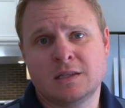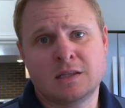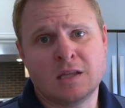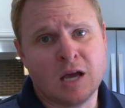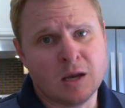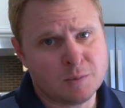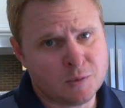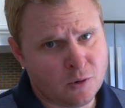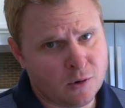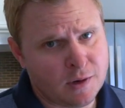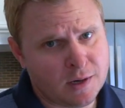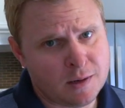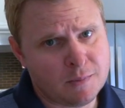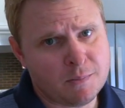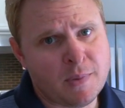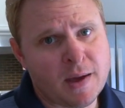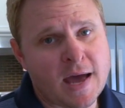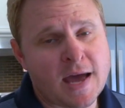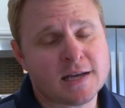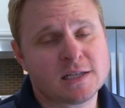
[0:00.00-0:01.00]
the
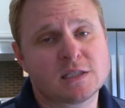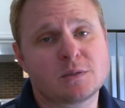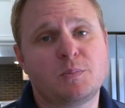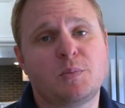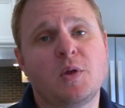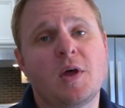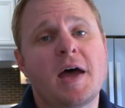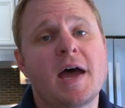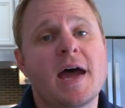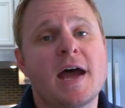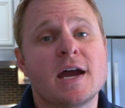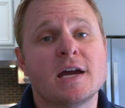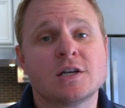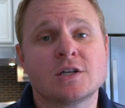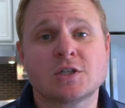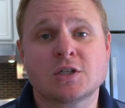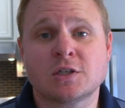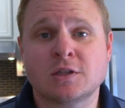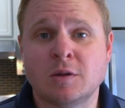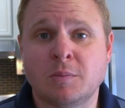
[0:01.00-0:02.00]
upgraded
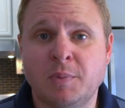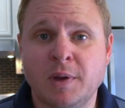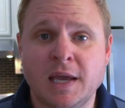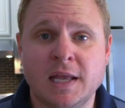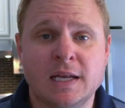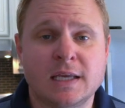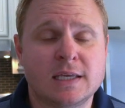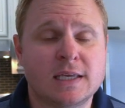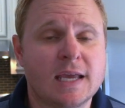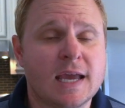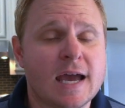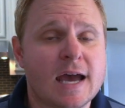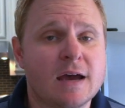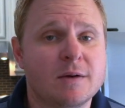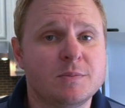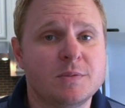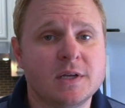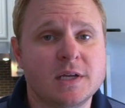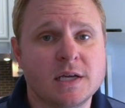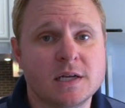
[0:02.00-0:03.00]
backsplash, the painted
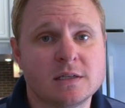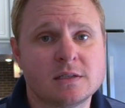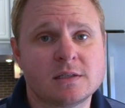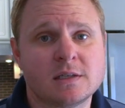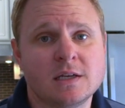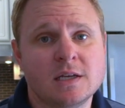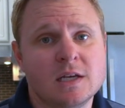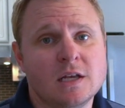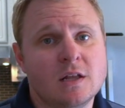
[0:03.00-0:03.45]
cabinets,